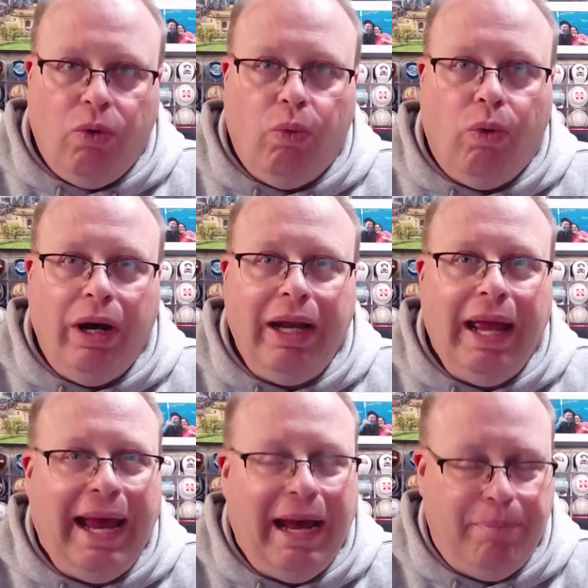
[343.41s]
What
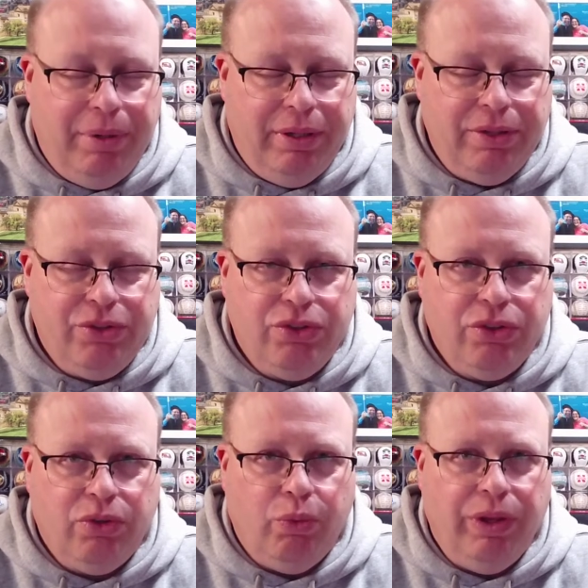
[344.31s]
happens
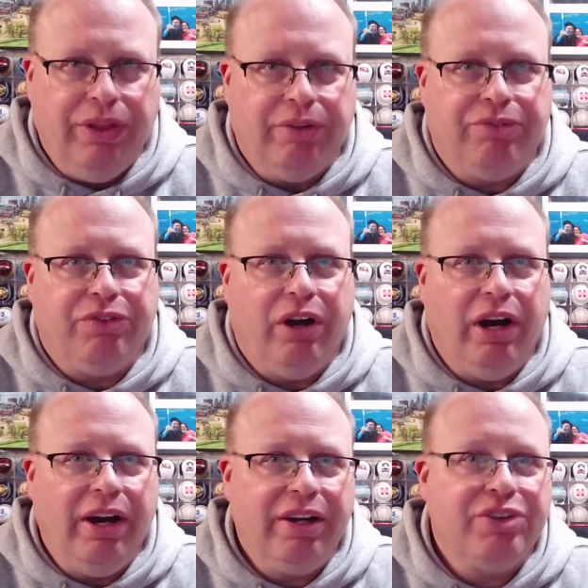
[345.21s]
when the
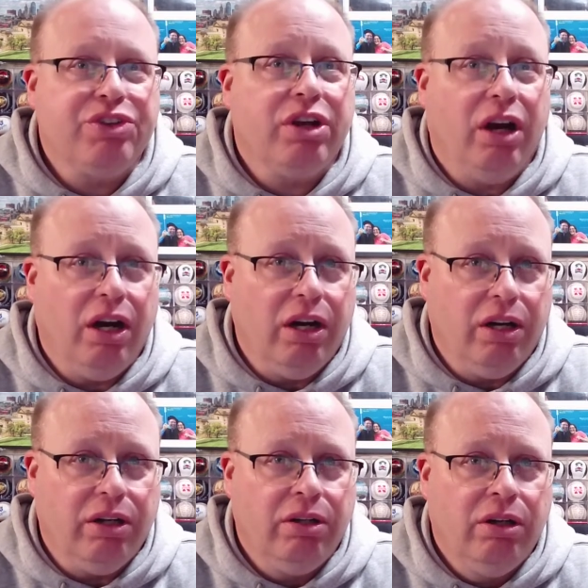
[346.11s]
frog's
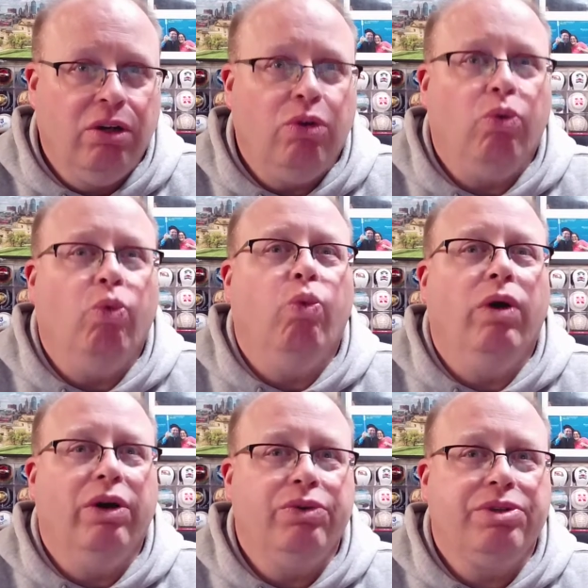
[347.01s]
car
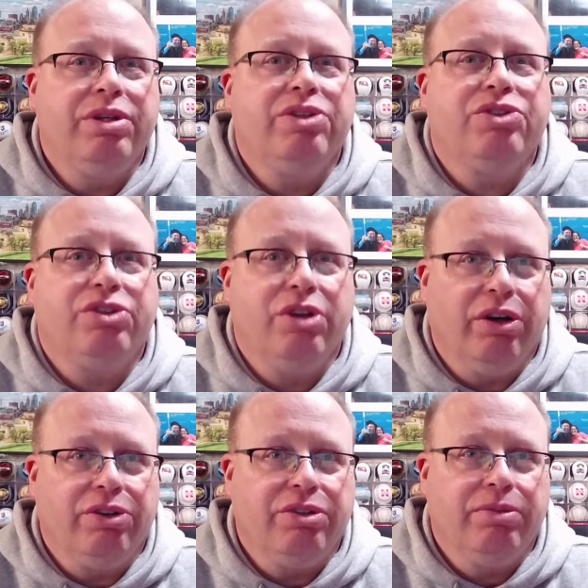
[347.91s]
won't start?